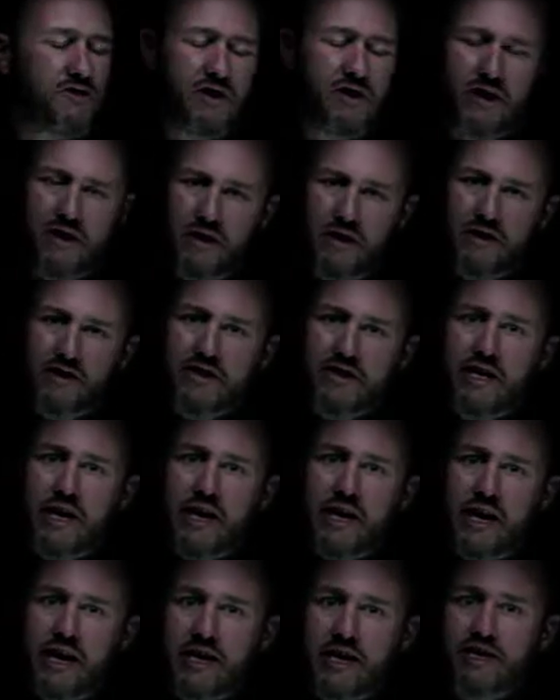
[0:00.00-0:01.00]
a
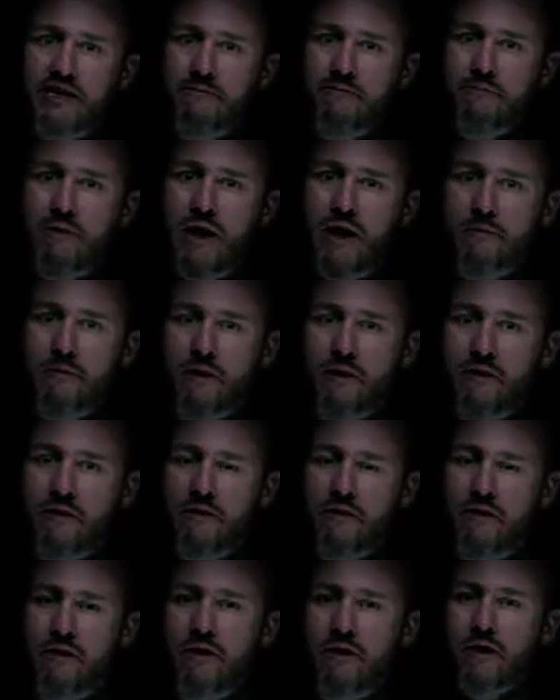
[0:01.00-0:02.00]
tech-active paper.
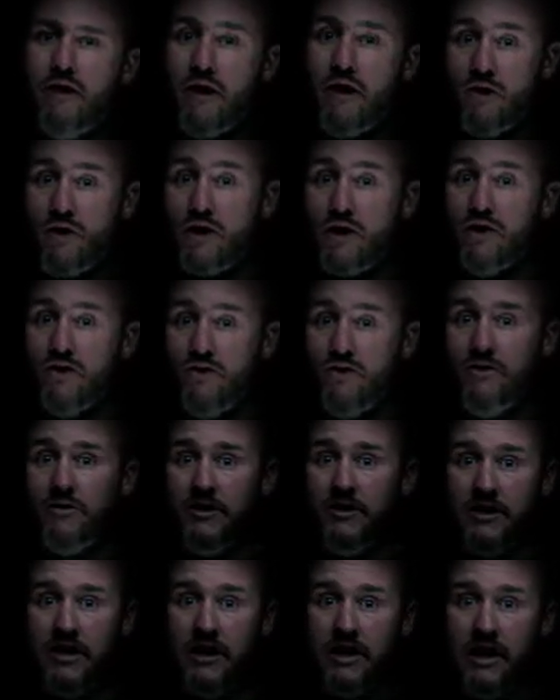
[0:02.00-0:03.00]
And I can use
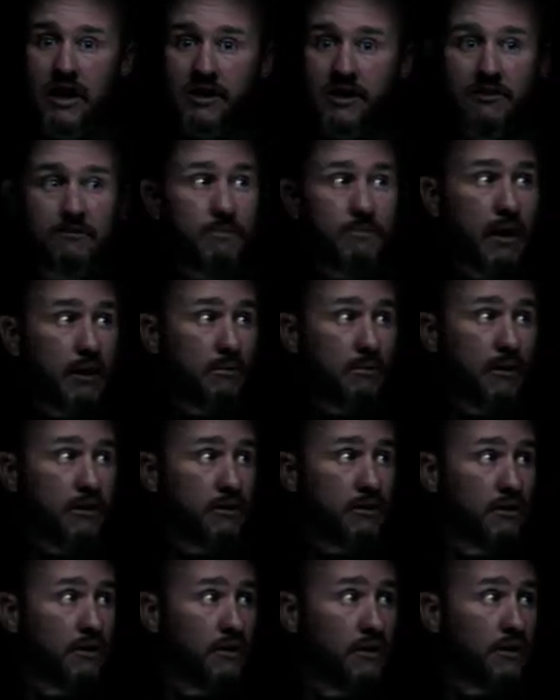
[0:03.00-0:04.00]
the tech-active
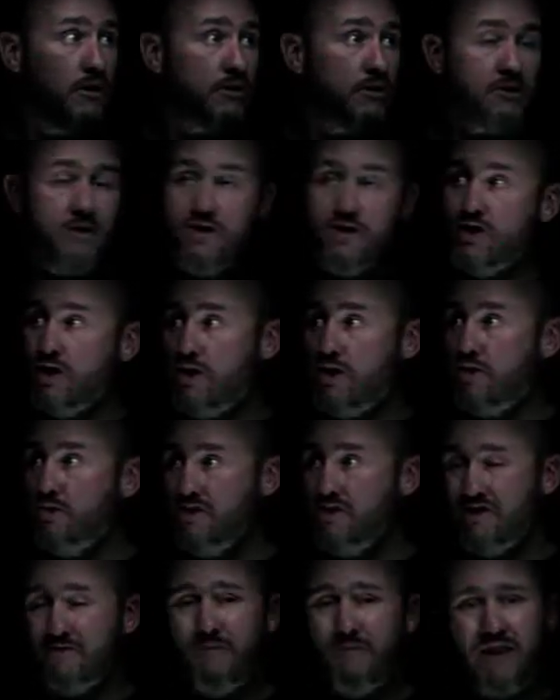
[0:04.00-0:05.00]
paper to show
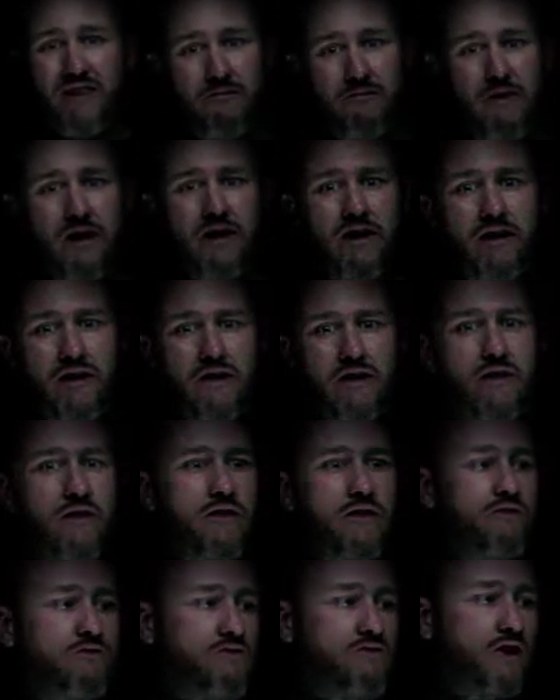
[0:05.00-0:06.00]
just mathematically
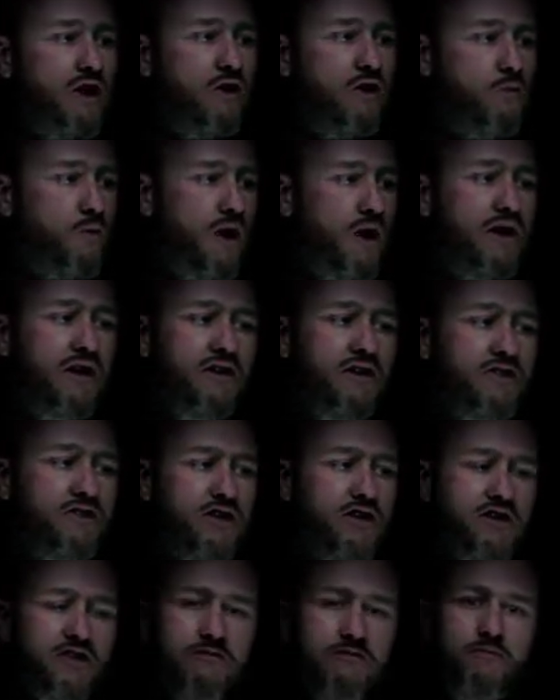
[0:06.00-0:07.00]
that there is only one
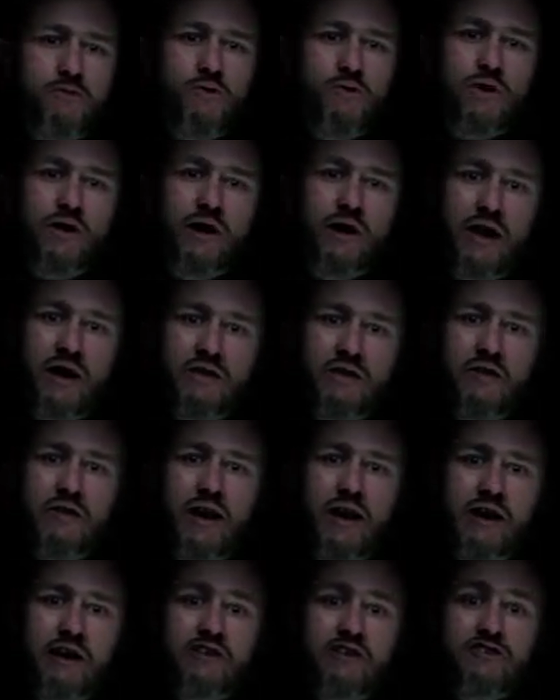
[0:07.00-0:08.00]
intersection point and that
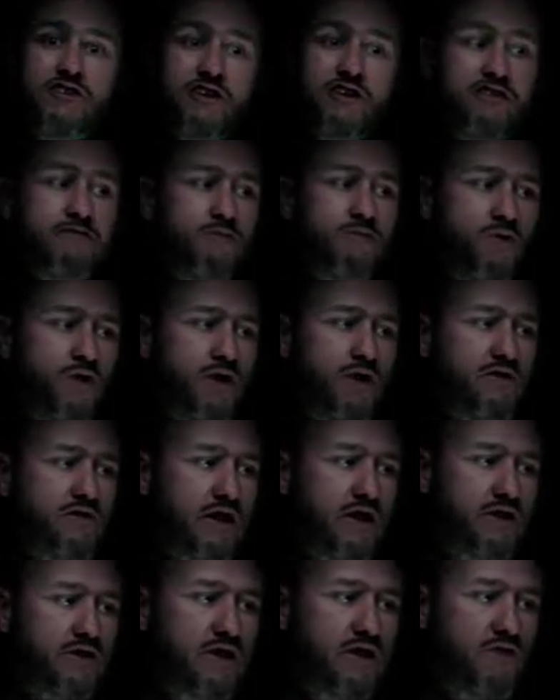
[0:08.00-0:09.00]
that intersection point is
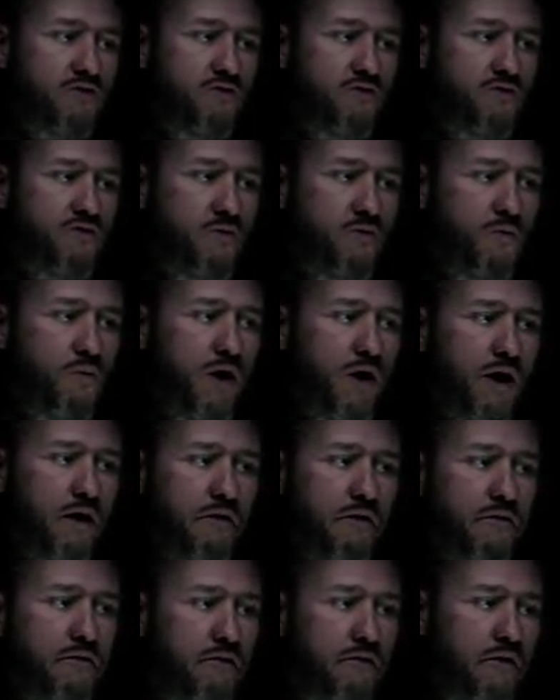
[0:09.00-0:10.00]
x equals
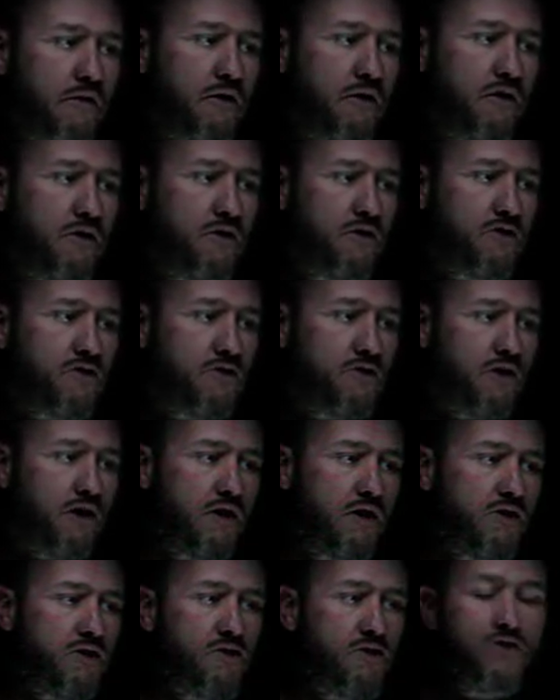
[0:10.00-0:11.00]
1. So I'm
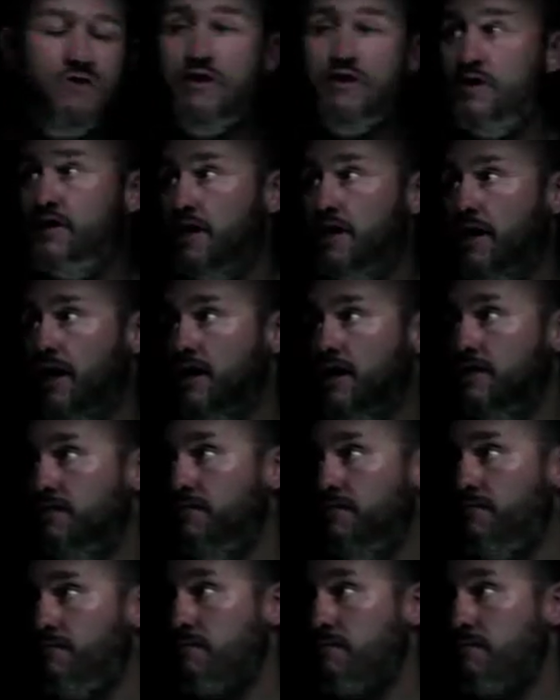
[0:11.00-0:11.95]
going to use the tech-active